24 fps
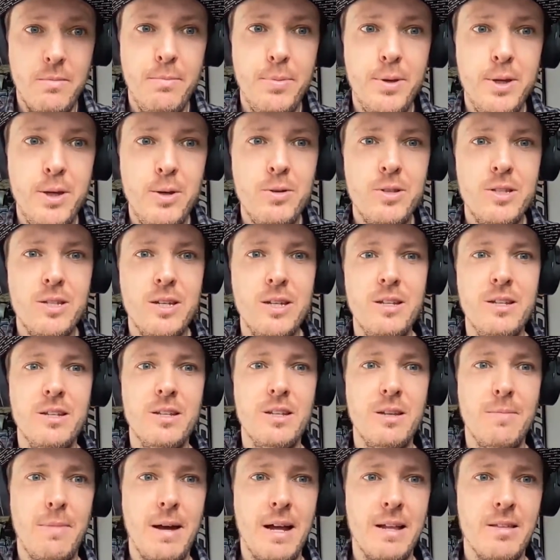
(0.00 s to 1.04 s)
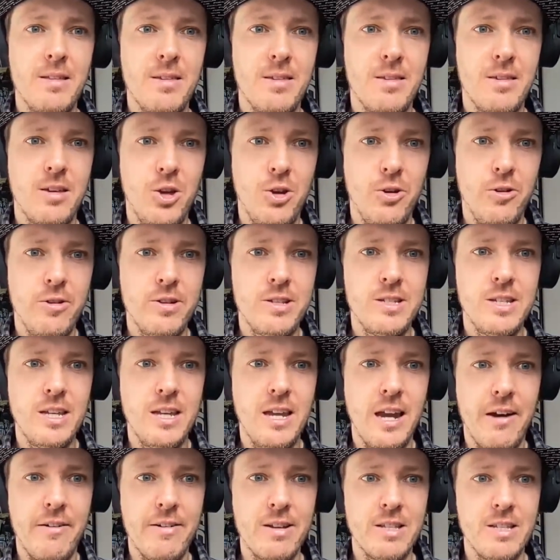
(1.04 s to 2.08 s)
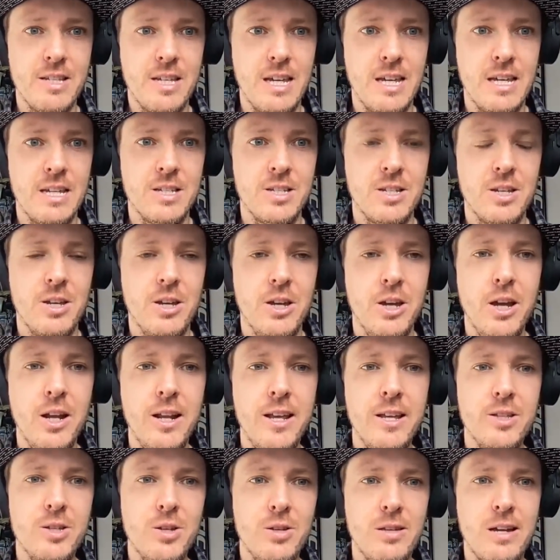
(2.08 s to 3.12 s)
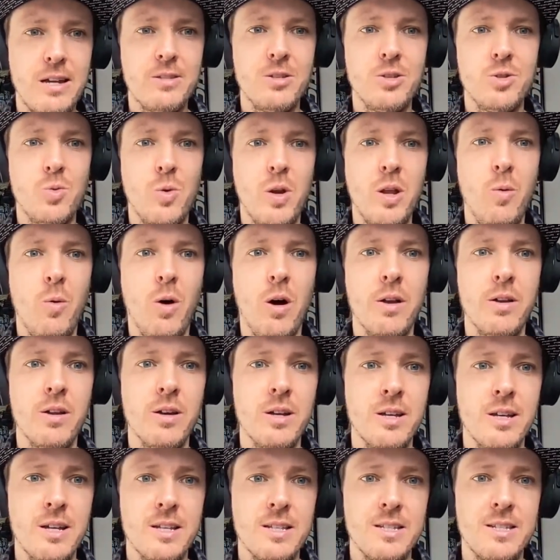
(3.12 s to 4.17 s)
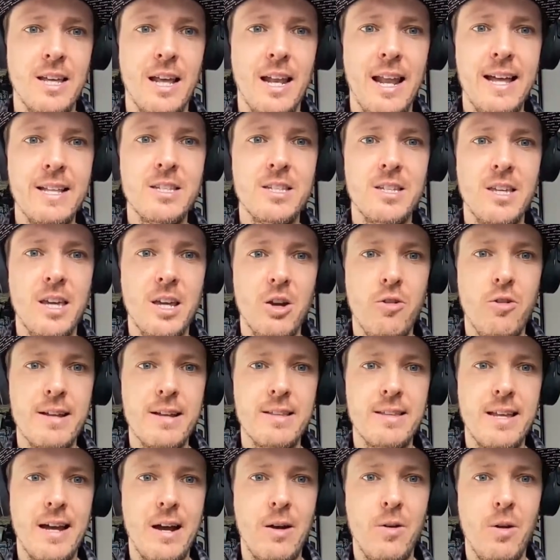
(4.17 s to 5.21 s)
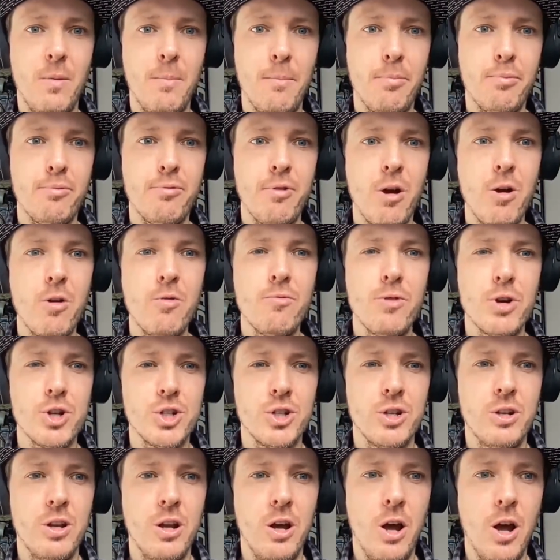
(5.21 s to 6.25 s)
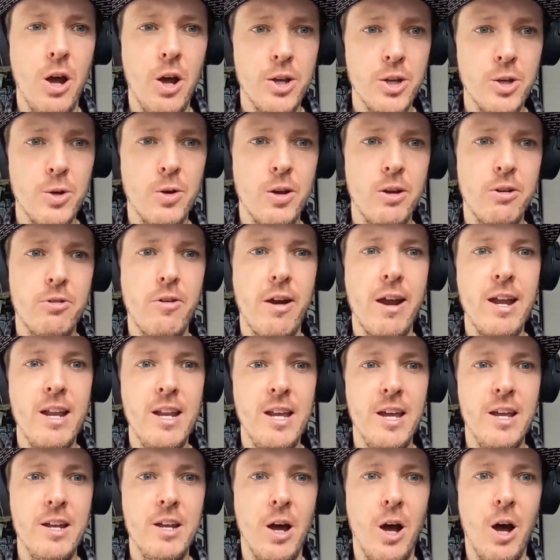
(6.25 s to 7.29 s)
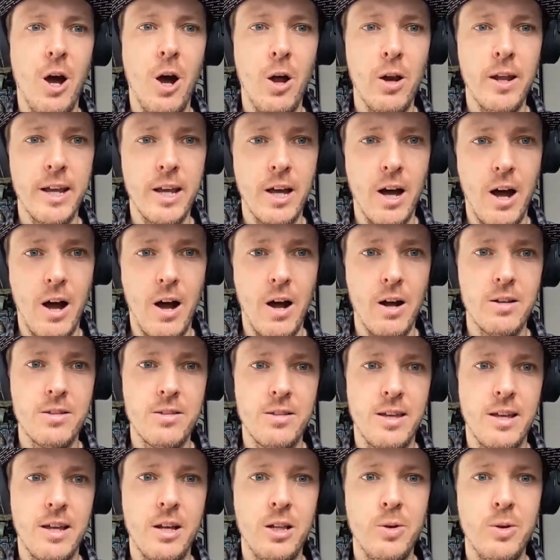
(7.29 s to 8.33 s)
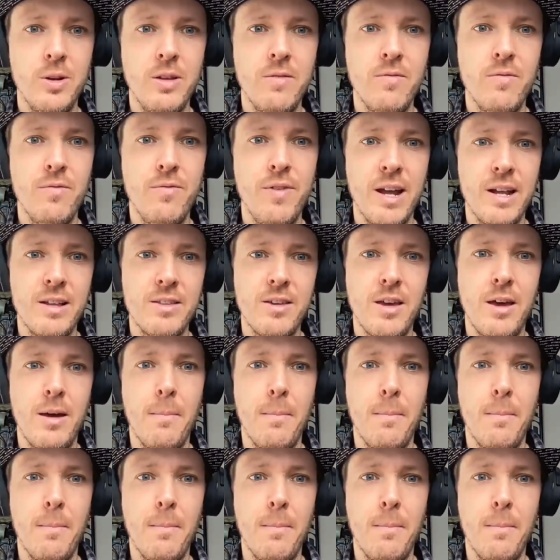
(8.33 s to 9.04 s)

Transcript: Putin demands security guarantees. Early in 2021, Zelensky cracked down on pro-Russian Ukrainian oligarchs, including Viktor